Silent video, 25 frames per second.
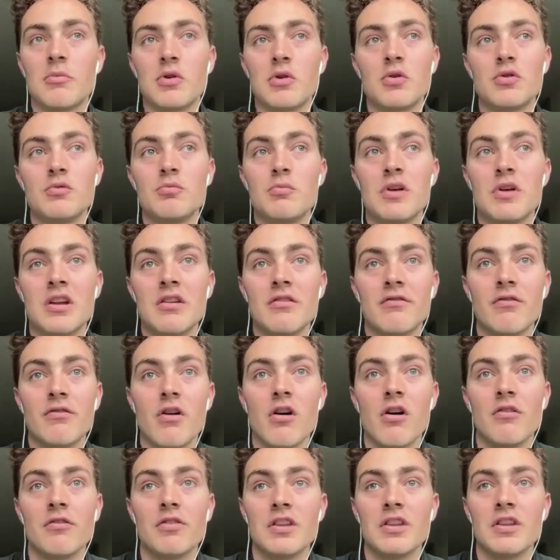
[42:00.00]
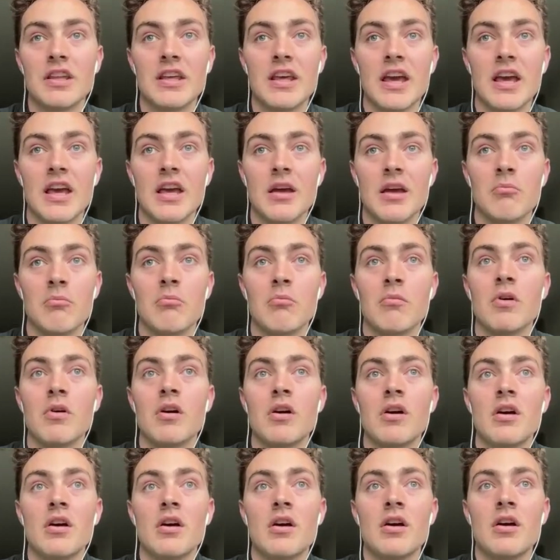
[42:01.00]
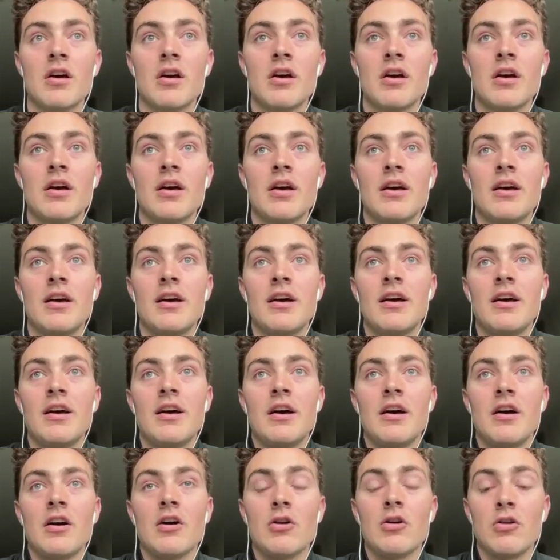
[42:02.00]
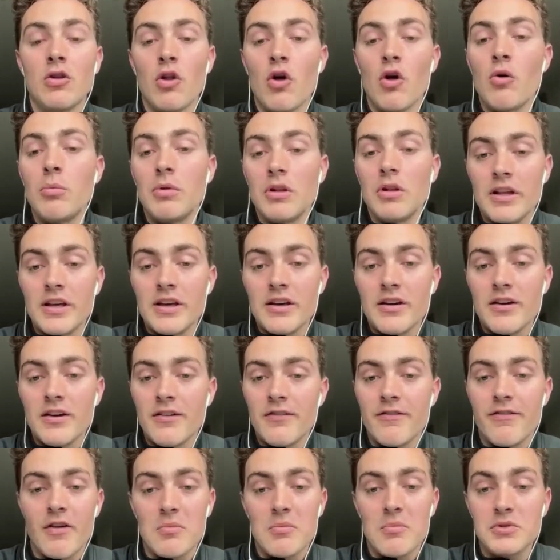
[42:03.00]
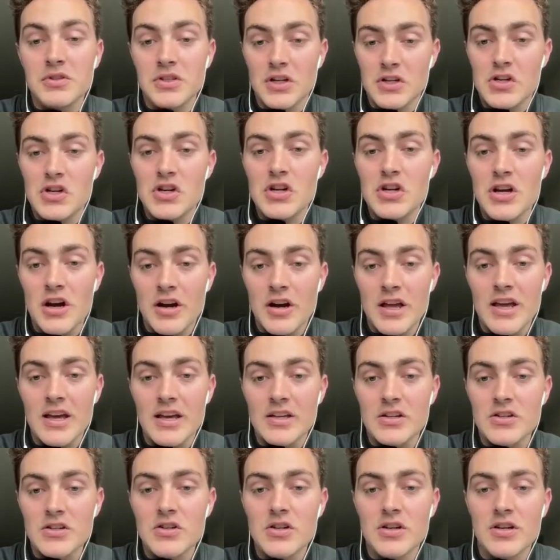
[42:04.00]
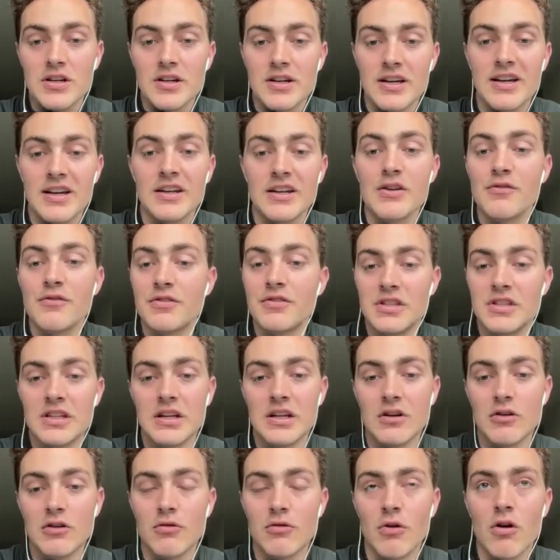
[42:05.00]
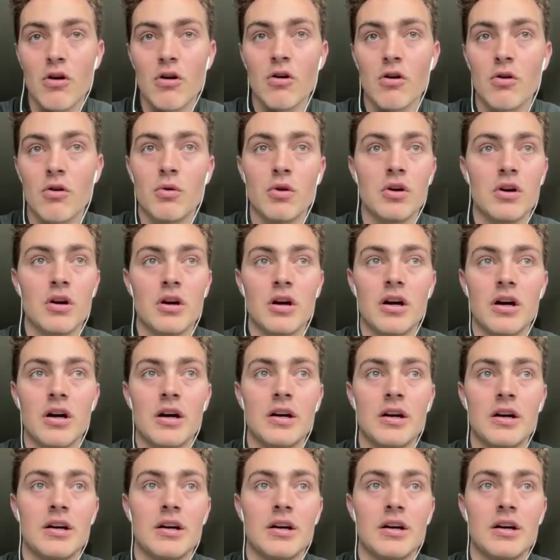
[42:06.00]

someone who's been involved in the game globally from such a young age, and you've seen it grow